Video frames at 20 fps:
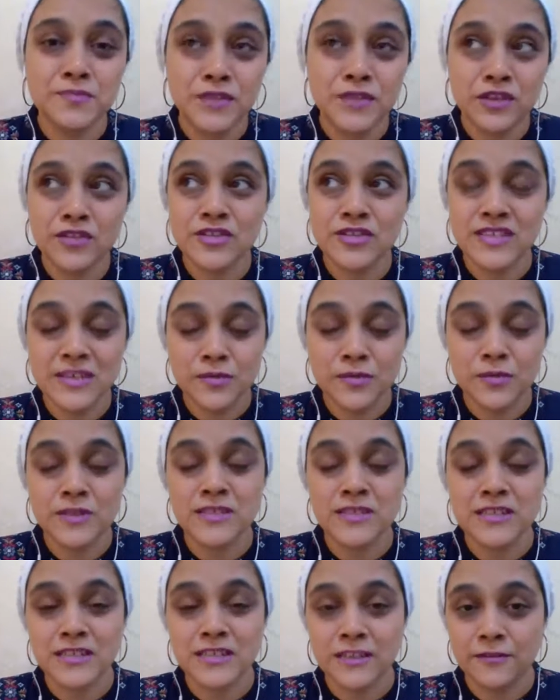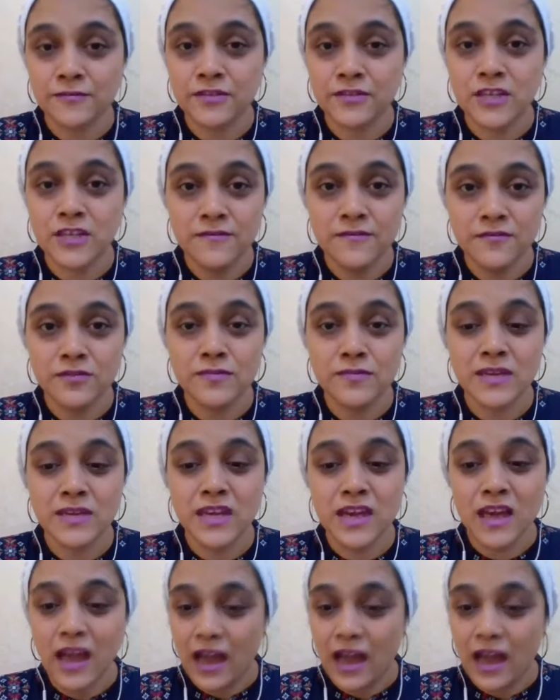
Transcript: because it was a tough day for me.